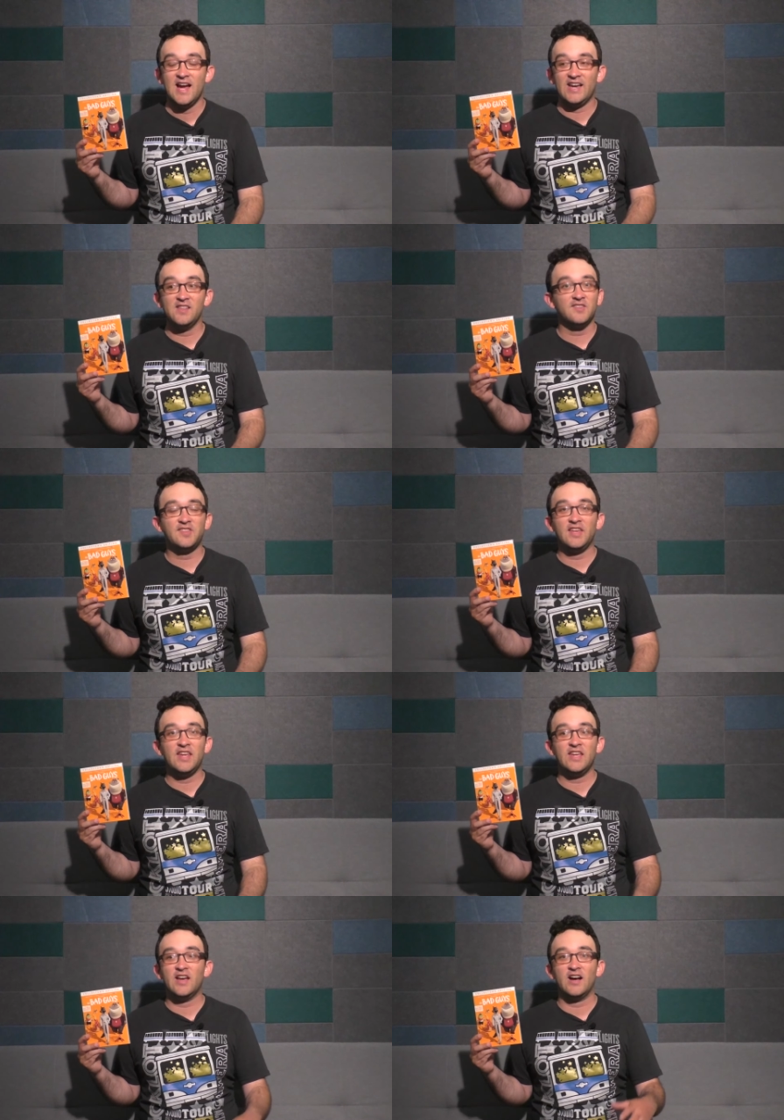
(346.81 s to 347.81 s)
I didn't
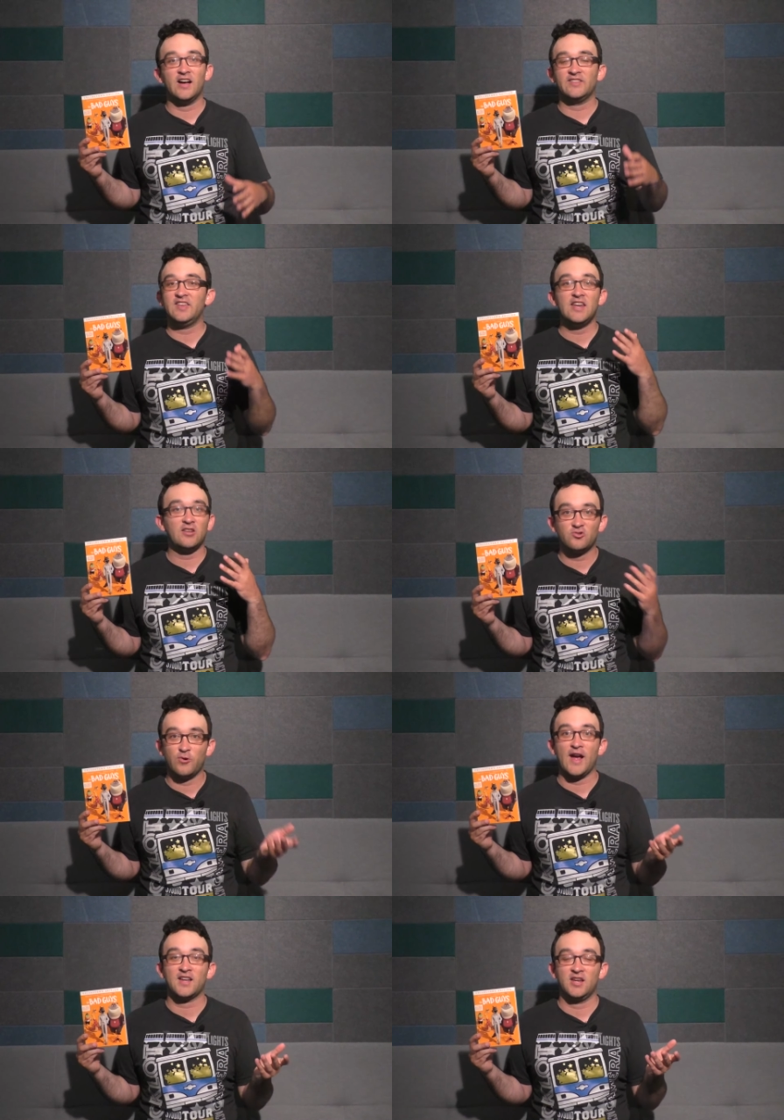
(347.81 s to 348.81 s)
see uh, Teenage
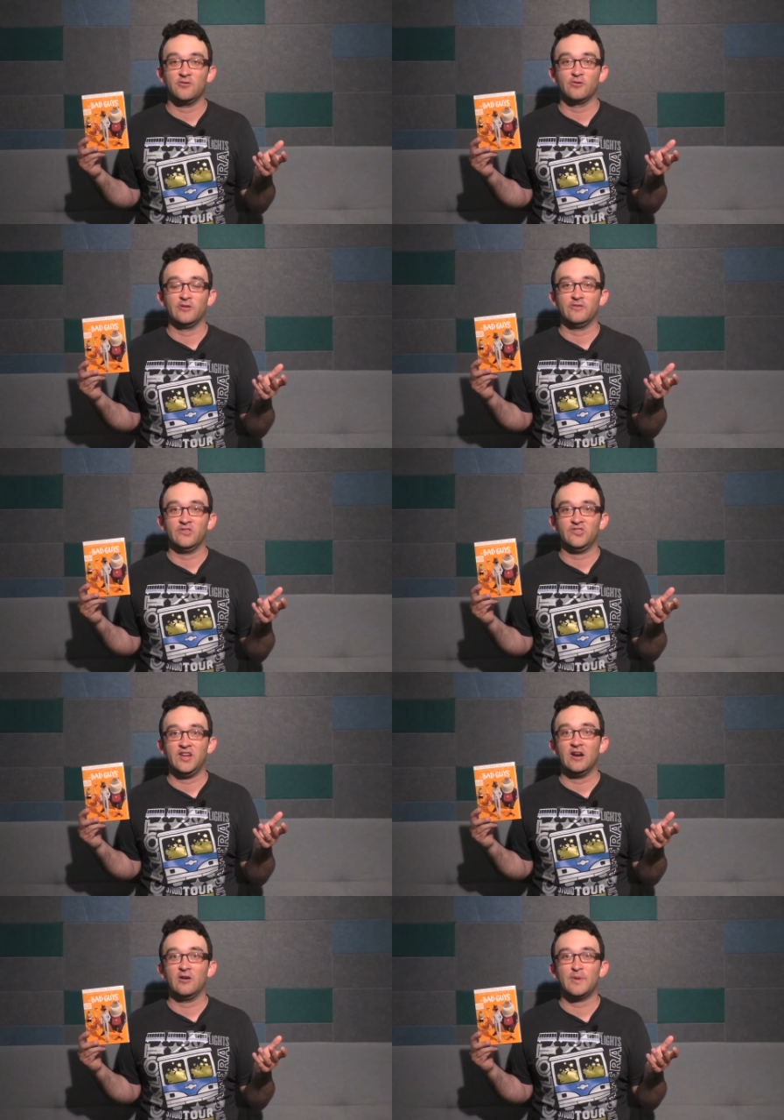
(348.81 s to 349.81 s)
Kraken earlier this
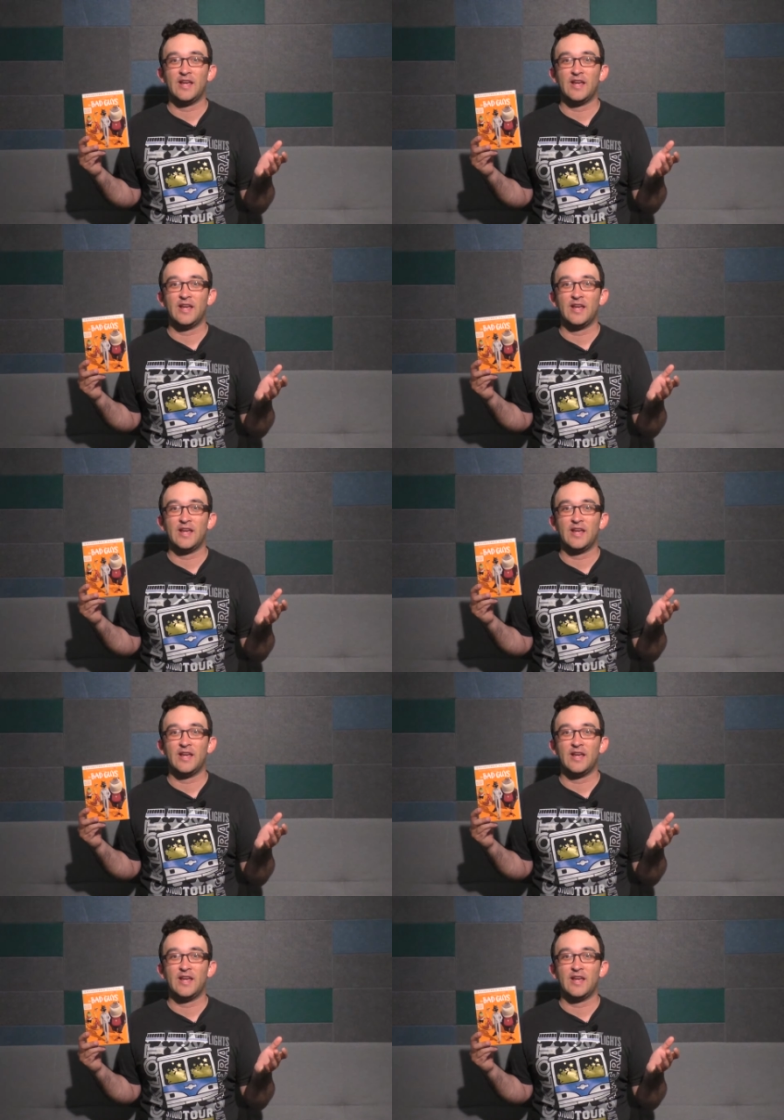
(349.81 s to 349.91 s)
year,